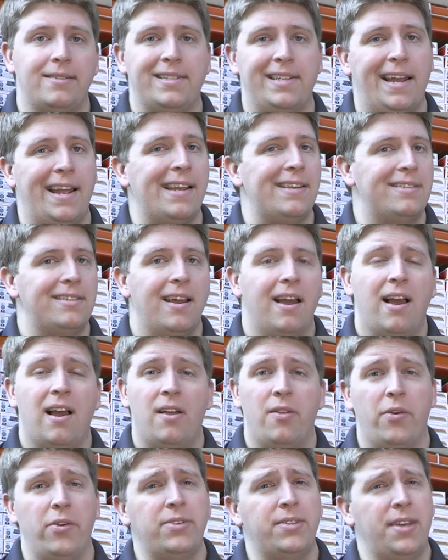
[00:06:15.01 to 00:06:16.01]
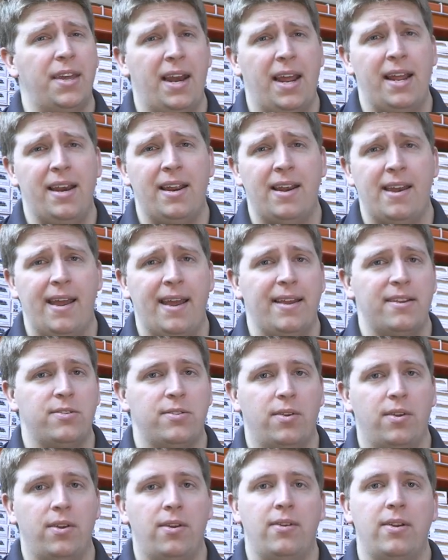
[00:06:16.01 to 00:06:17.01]
States, those Canadian
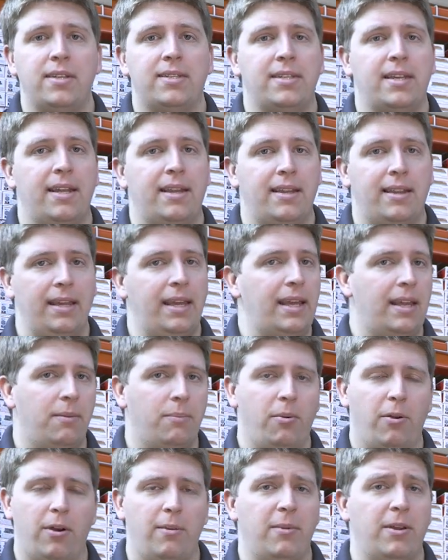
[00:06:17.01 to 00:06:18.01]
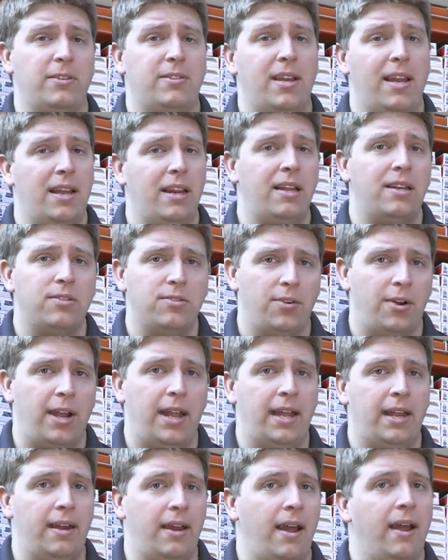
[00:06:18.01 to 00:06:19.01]
National units can lead pretty much any
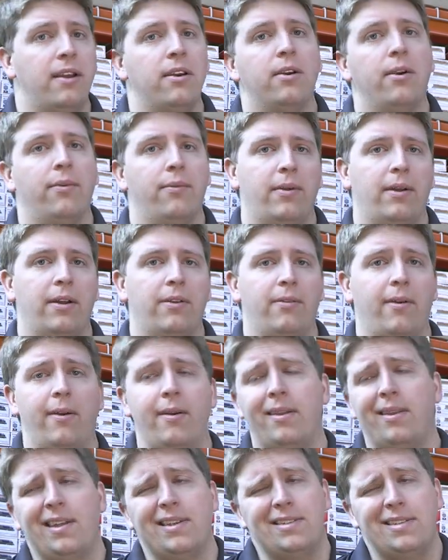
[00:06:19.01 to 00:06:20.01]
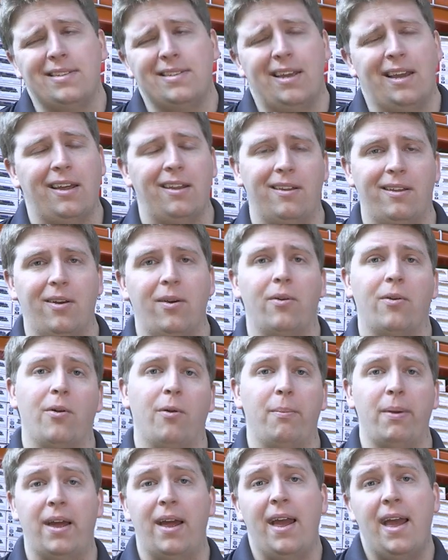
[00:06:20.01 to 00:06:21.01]
train on your railroad, unless it's like a local.
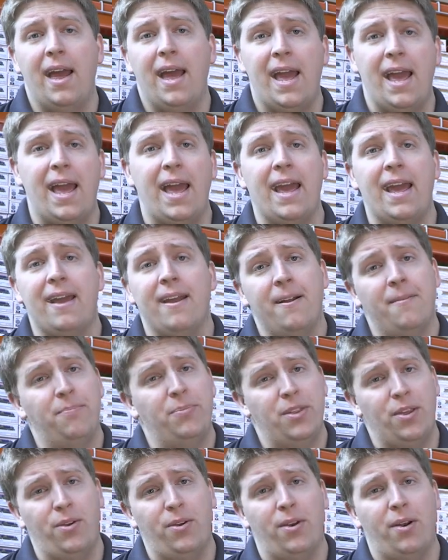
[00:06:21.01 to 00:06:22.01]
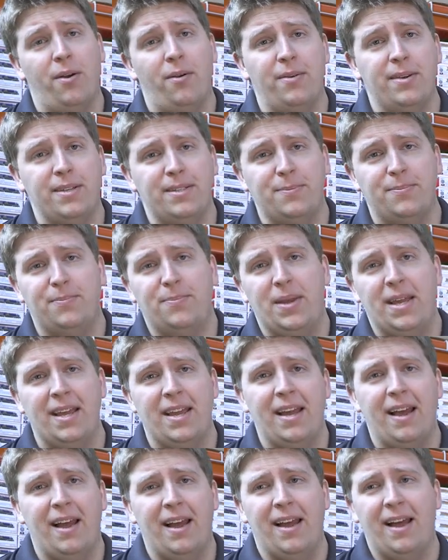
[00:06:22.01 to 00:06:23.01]
But hey, you can always
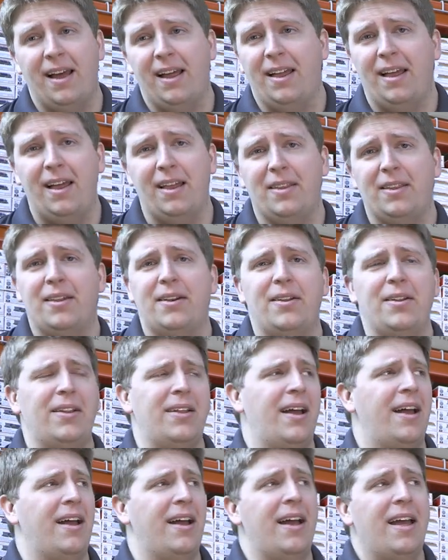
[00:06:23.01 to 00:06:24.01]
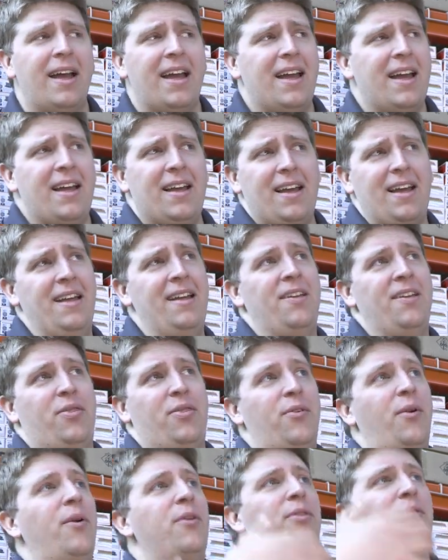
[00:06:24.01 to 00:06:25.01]
be uh, a, a, little, uh,
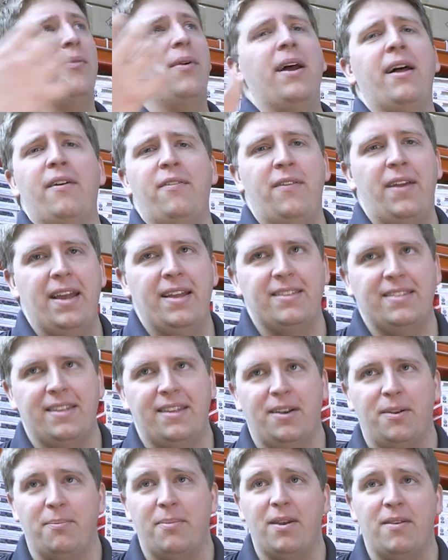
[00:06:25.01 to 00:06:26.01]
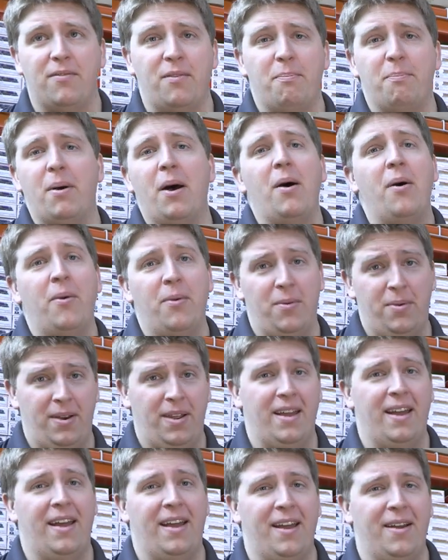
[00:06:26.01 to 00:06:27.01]
throw the rail fans a little bit of a bone
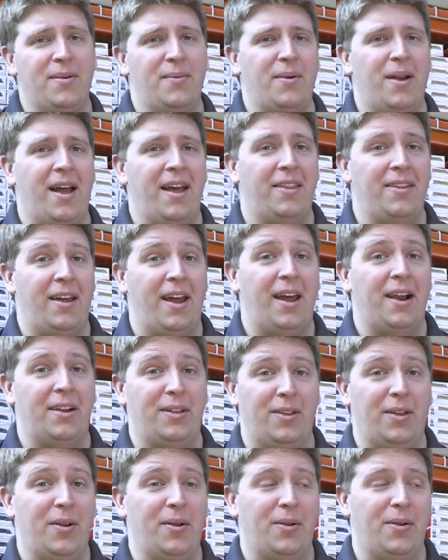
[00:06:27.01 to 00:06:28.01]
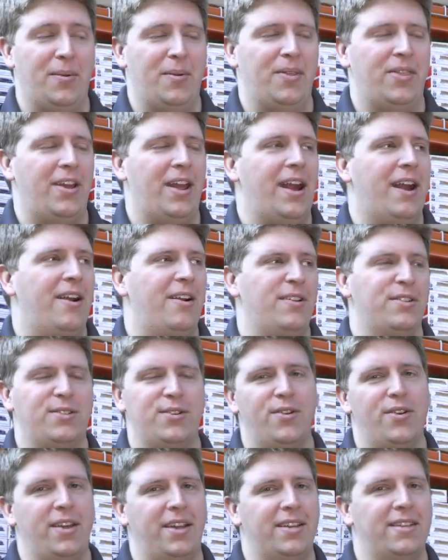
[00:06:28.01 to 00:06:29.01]
uh, on, on a local with a heritage
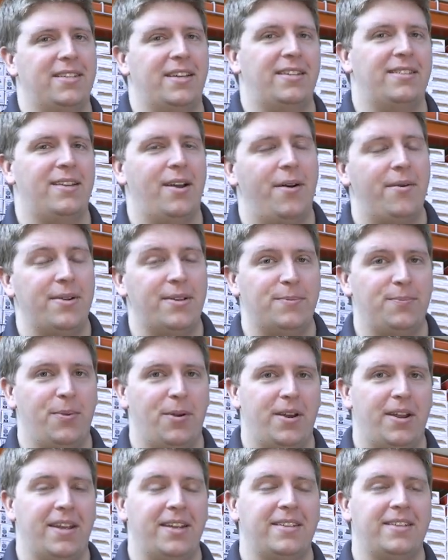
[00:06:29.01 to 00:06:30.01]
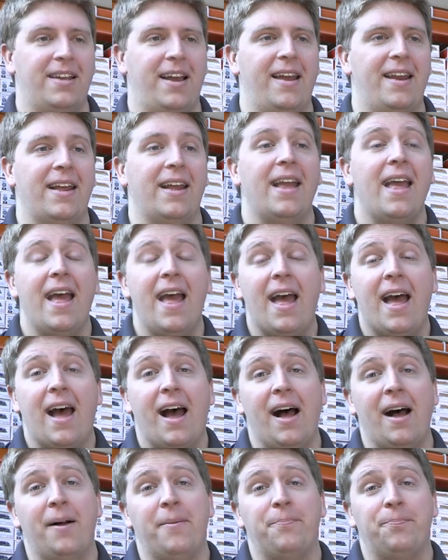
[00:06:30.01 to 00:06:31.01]
unit, because that's always pretty exciting.
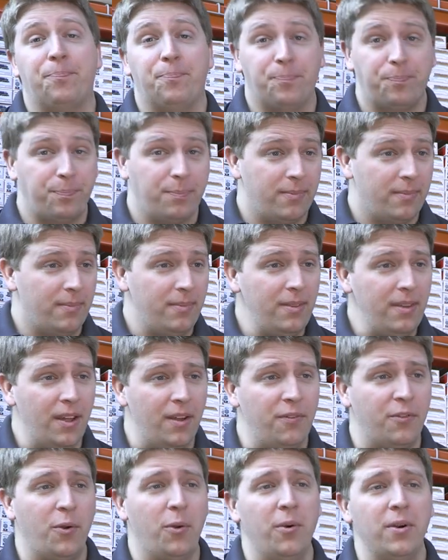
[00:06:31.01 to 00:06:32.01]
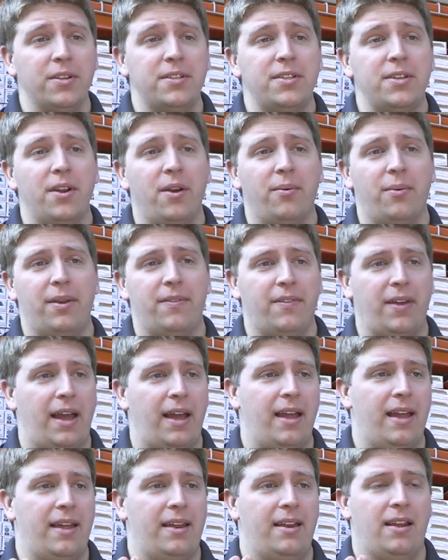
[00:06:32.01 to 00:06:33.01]
Um, of course, you know, we've
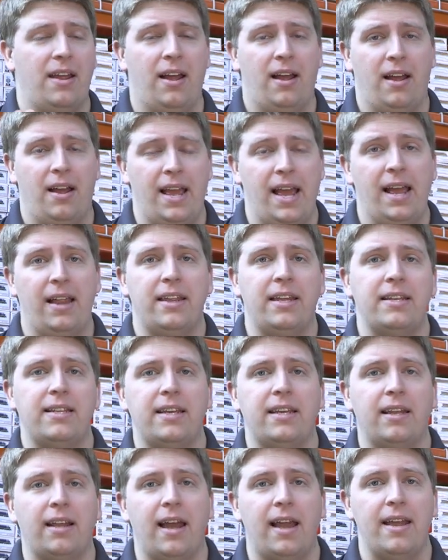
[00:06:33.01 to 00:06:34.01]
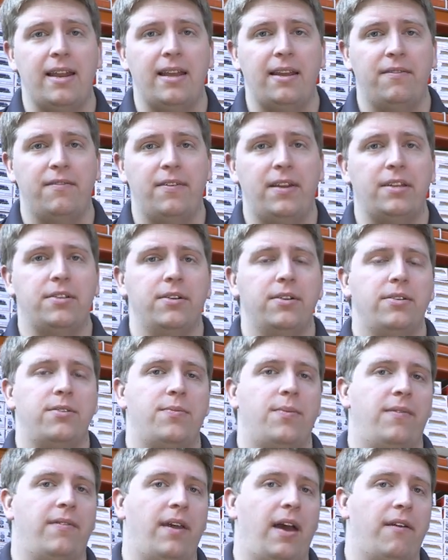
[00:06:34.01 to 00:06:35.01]
got uh, LED lighting features,
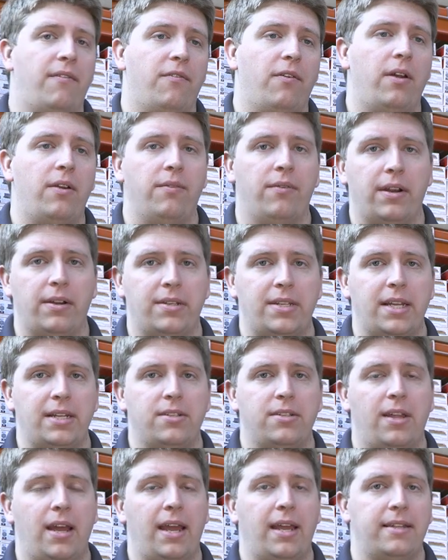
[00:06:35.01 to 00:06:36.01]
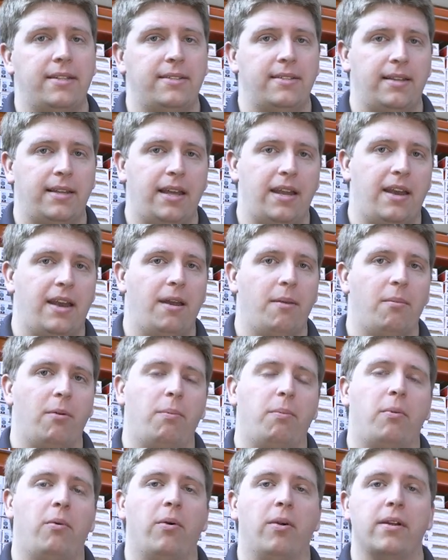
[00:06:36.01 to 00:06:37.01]
we've got front and rear ditch lights, lit number
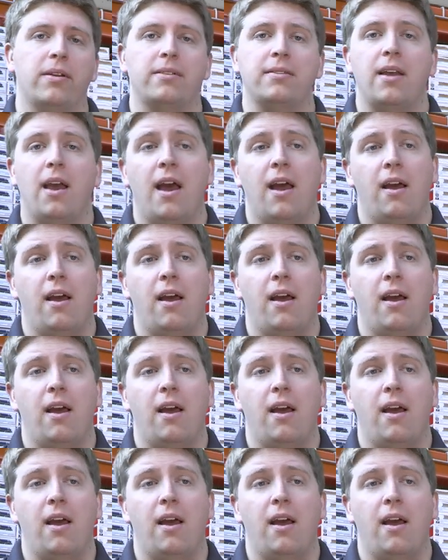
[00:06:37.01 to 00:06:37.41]
boards,